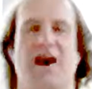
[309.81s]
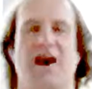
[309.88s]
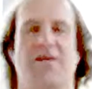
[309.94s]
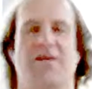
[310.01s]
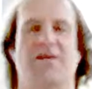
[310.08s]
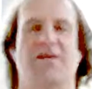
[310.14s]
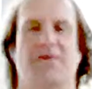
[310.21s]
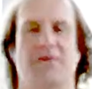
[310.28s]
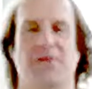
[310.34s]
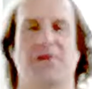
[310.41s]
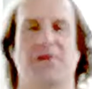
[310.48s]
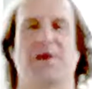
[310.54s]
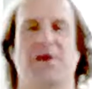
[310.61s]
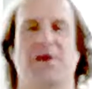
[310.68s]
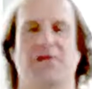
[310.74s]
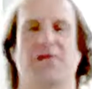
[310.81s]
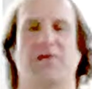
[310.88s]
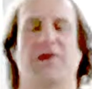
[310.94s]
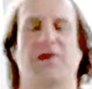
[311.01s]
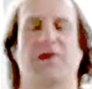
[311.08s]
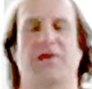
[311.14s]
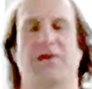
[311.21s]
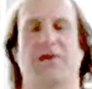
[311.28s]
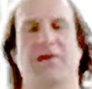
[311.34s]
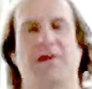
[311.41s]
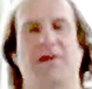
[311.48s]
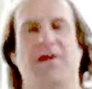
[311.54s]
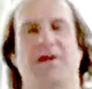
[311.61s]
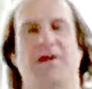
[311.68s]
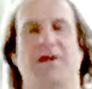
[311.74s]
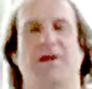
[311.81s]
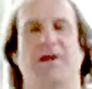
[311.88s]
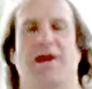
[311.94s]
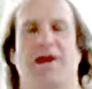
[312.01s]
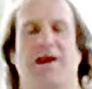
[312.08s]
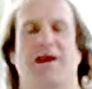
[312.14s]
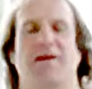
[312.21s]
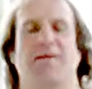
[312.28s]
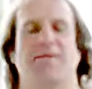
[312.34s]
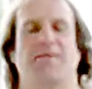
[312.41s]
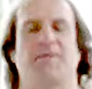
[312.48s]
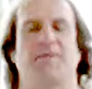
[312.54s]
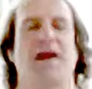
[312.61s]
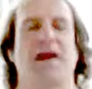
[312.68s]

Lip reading: off this room I was going through, and